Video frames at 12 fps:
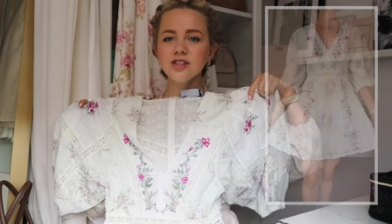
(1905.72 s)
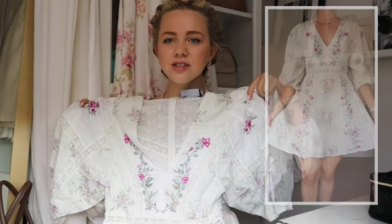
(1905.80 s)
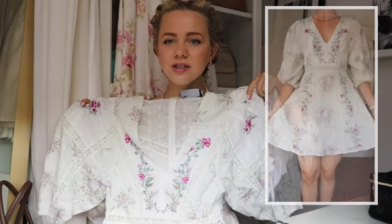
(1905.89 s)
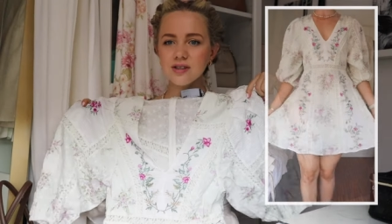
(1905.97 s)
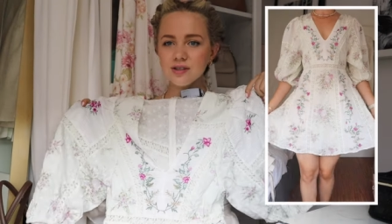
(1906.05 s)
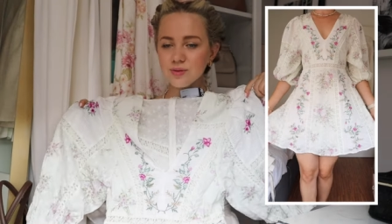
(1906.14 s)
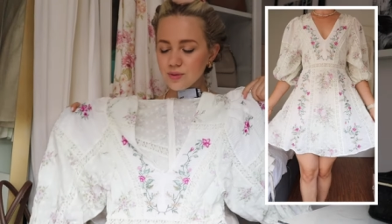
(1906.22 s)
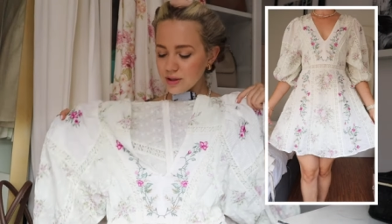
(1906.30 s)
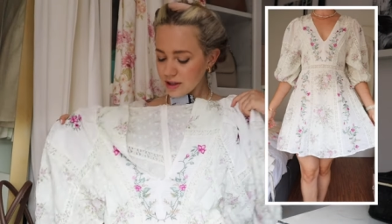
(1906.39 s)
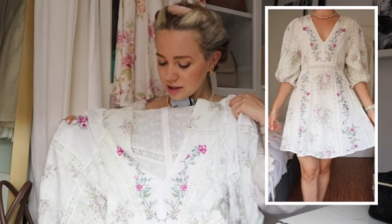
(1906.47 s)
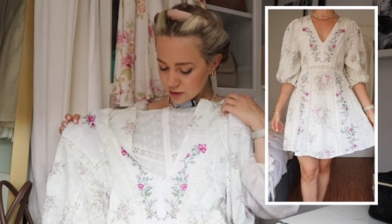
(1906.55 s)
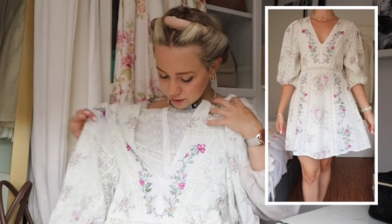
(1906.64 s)
just looks
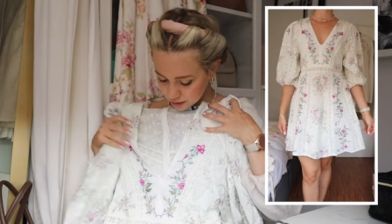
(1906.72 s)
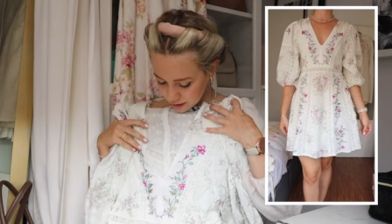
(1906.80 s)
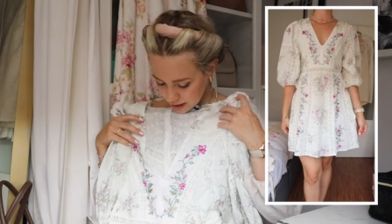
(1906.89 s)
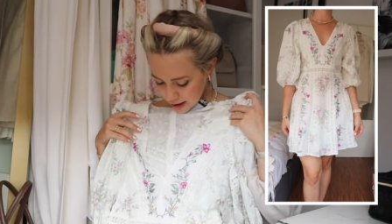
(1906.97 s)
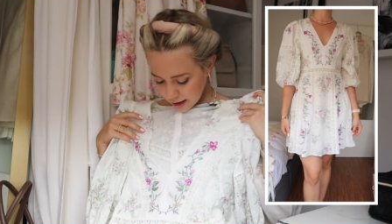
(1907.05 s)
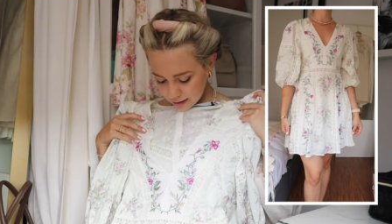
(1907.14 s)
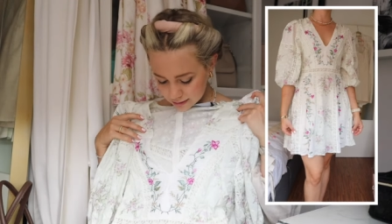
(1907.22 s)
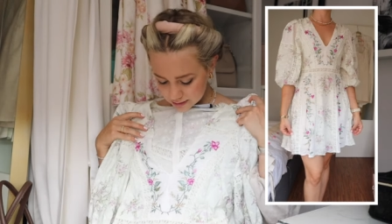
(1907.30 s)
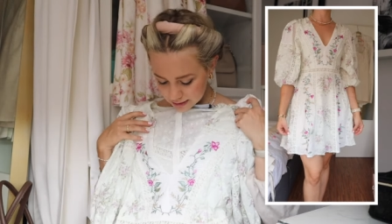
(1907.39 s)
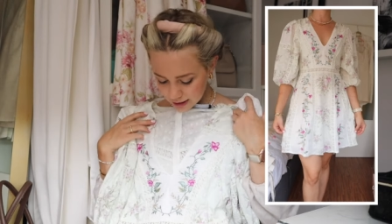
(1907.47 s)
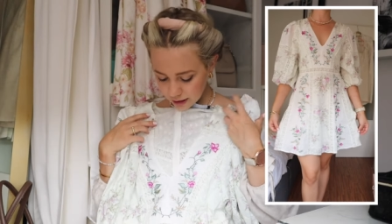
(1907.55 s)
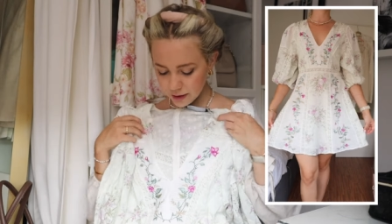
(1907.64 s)
really cute. I'll
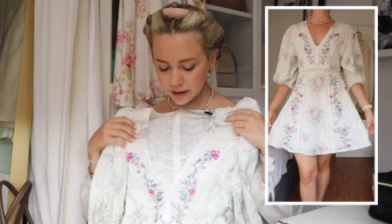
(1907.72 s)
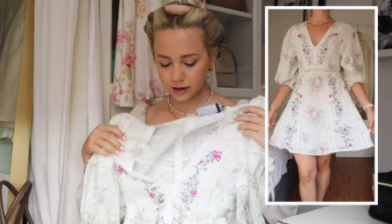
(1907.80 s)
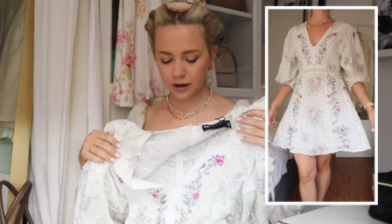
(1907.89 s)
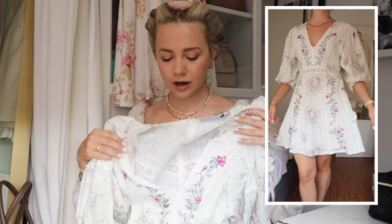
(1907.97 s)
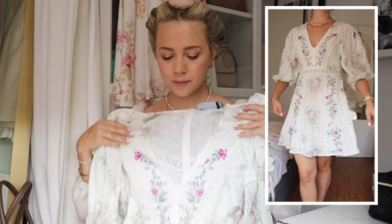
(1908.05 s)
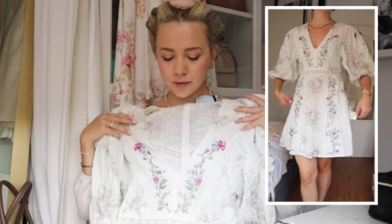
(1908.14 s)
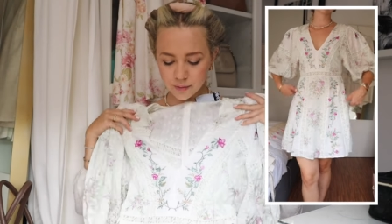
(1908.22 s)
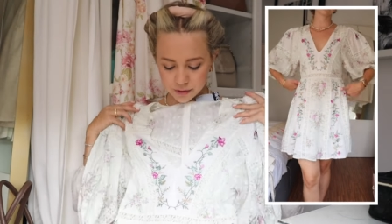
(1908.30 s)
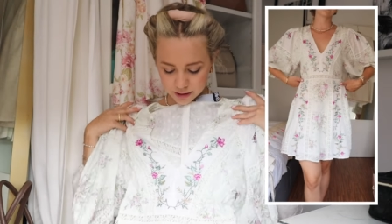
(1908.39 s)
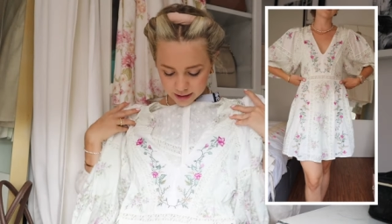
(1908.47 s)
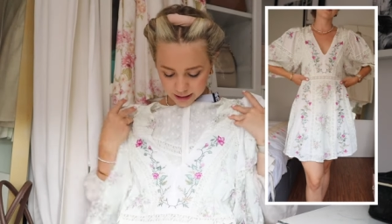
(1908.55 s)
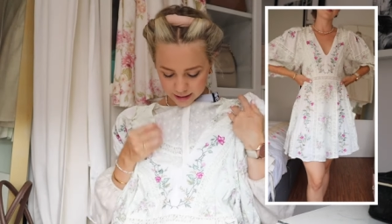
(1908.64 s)
see how I come up with
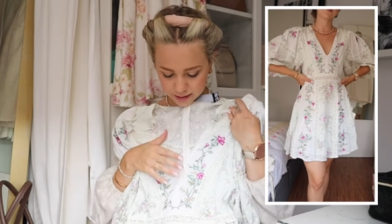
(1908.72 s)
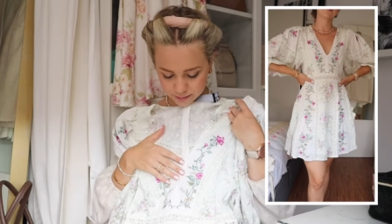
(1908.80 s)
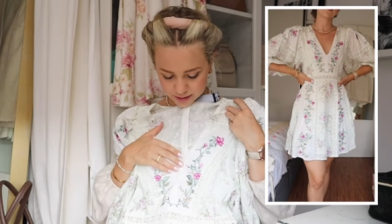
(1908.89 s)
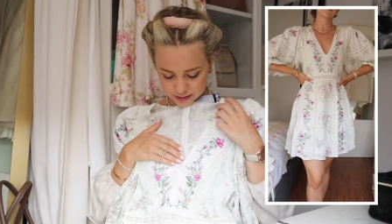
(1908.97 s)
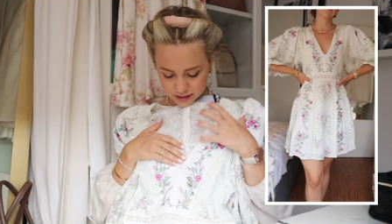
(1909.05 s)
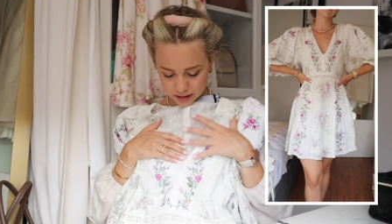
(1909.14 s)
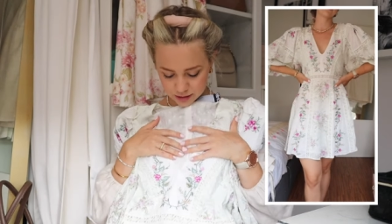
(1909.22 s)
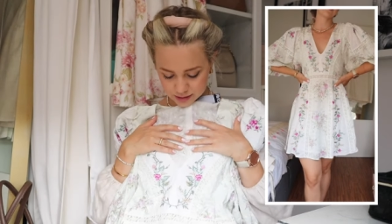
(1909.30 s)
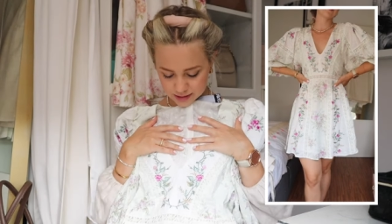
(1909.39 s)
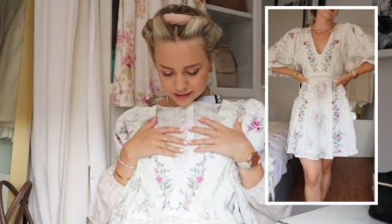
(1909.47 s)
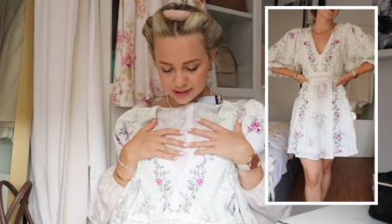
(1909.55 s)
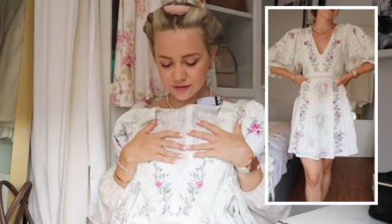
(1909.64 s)
the neckline because it
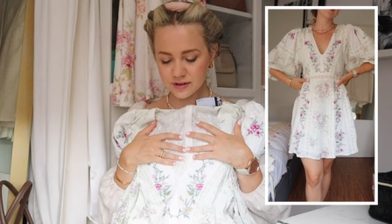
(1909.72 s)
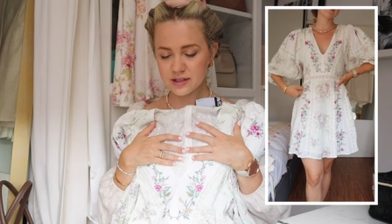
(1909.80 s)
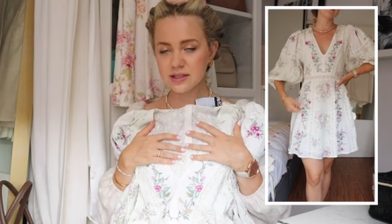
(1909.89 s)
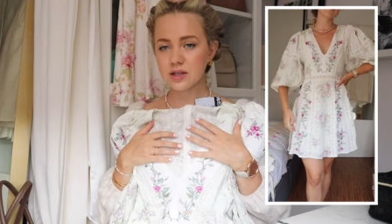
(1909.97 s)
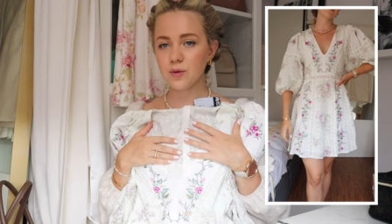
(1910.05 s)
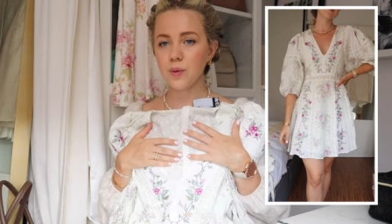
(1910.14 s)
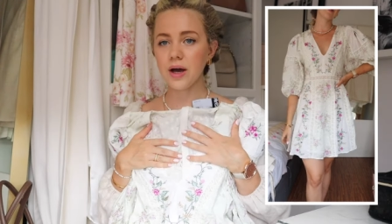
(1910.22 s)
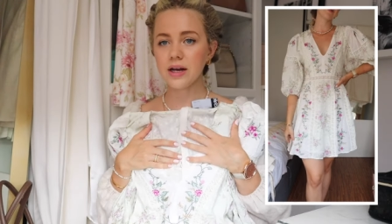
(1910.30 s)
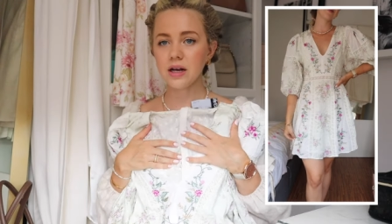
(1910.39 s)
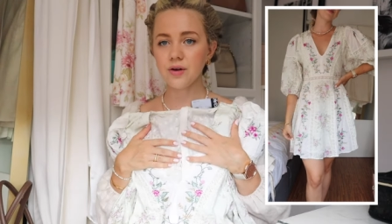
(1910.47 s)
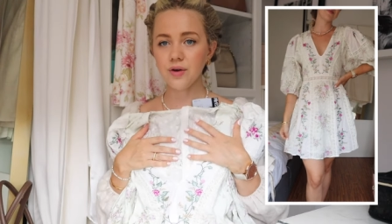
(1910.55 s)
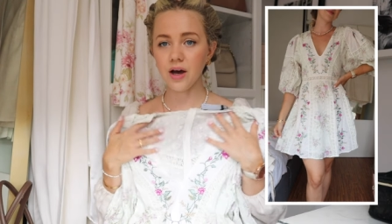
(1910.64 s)
looks as if it's quite
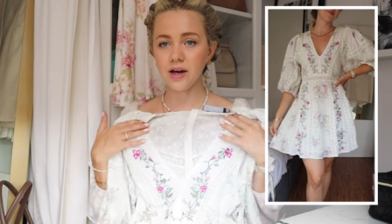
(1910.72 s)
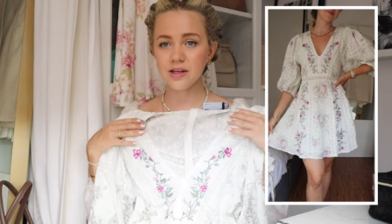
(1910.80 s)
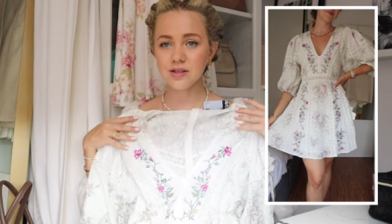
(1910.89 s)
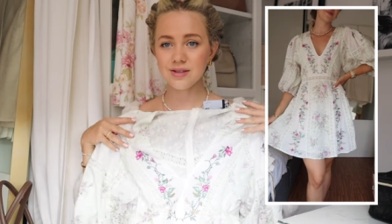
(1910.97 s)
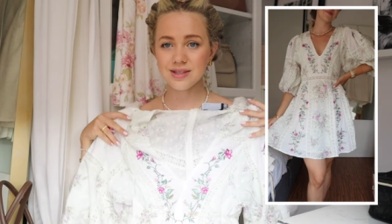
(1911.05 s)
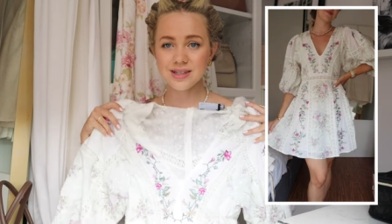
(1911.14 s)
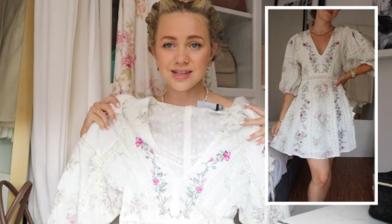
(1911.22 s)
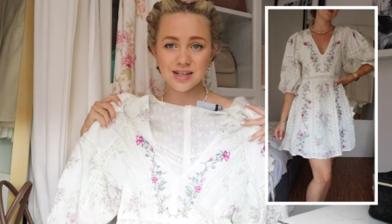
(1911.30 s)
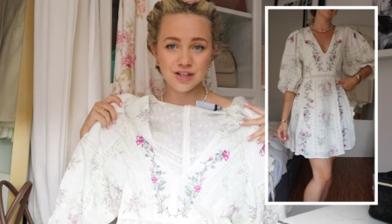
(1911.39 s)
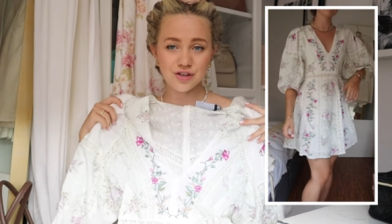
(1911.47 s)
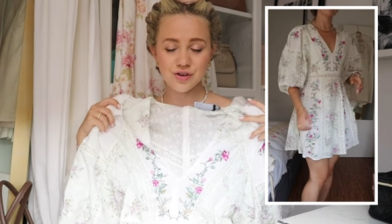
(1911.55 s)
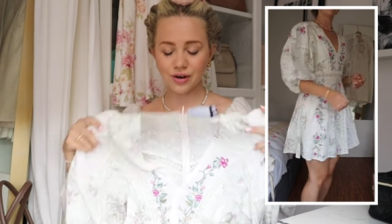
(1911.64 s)
low cut. You'll see it in
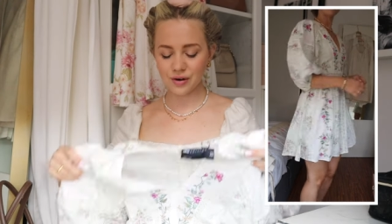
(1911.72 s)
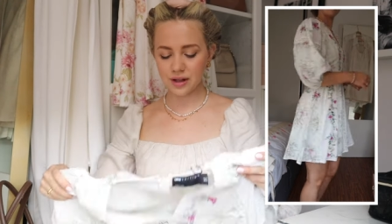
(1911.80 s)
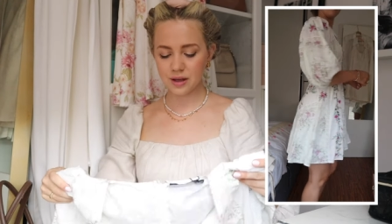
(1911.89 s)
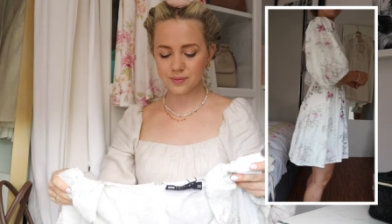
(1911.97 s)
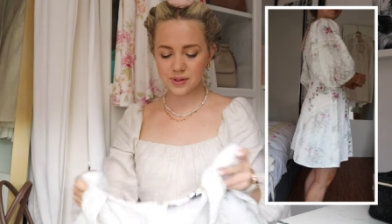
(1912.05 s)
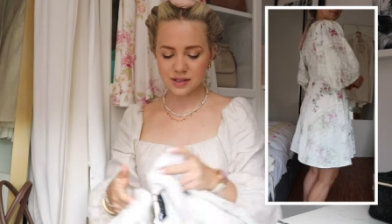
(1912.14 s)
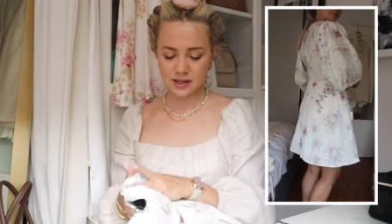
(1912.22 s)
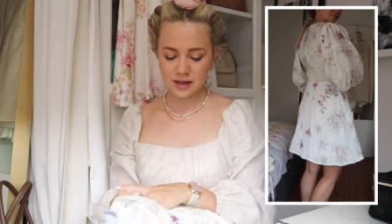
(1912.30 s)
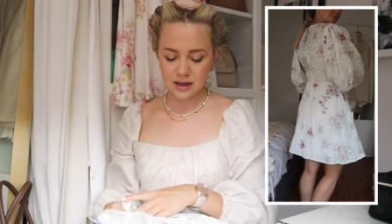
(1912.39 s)
the try-on clips.